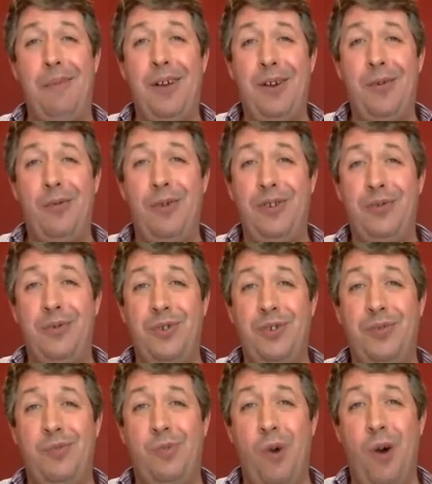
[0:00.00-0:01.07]
which
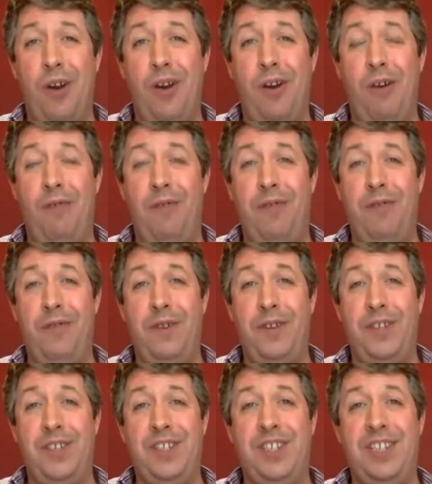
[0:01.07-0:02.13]
was one of the
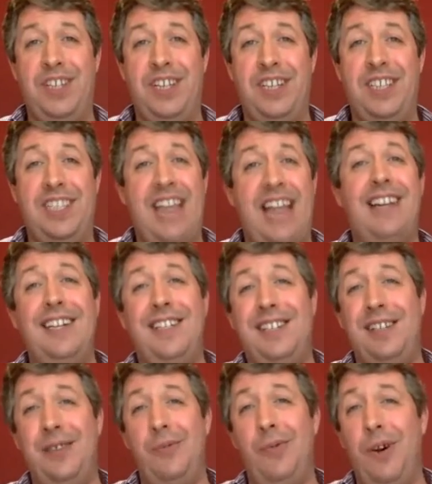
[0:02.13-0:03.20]
first standards in
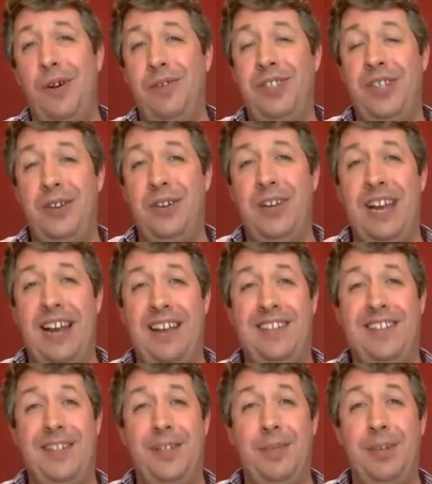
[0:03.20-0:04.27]
the world to look at
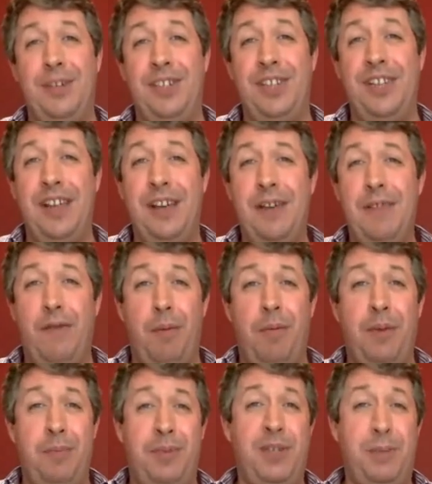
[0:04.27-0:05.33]
accessibility from
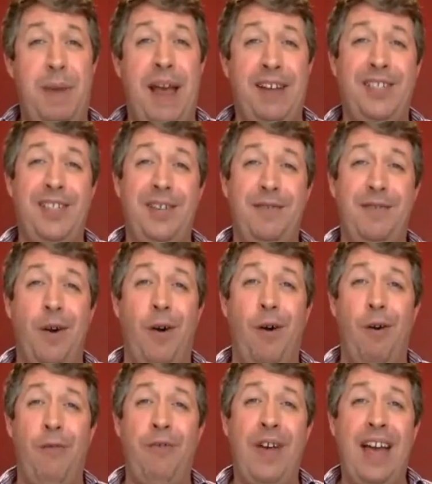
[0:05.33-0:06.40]
the perspective
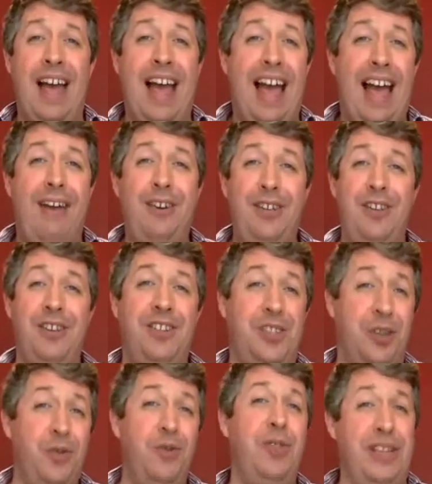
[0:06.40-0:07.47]
of how do you
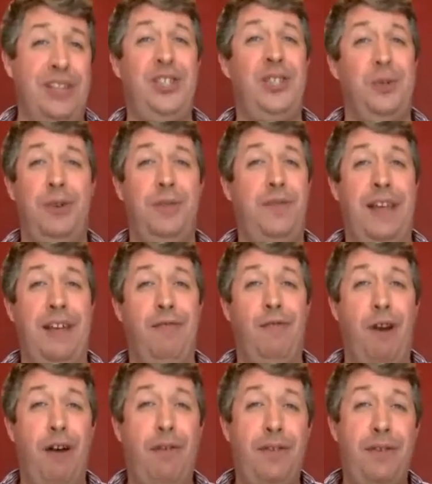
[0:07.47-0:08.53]
do this sort of thing,
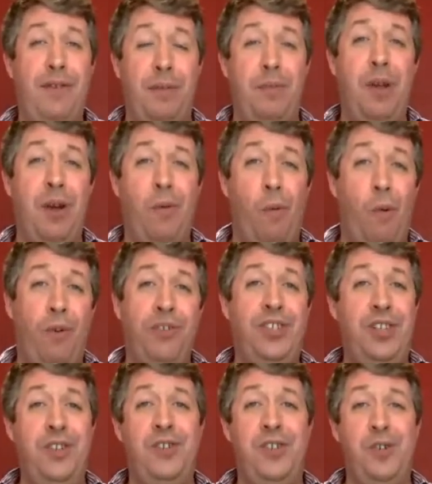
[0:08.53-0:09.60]
rather than what do
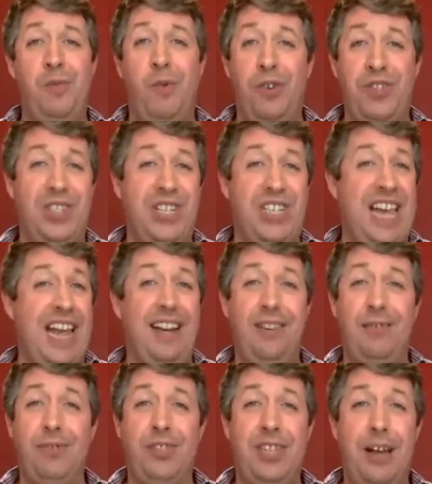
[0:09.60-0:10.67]
you do, what's the
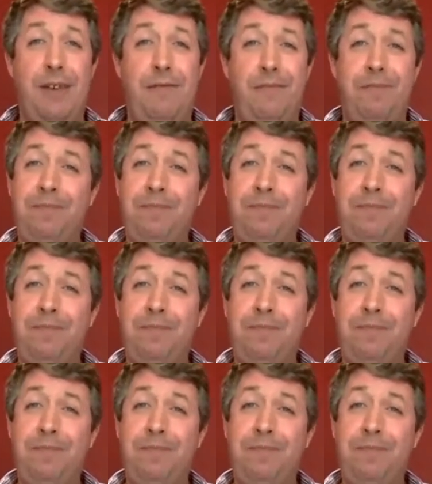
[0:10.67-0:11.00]
technical stuff.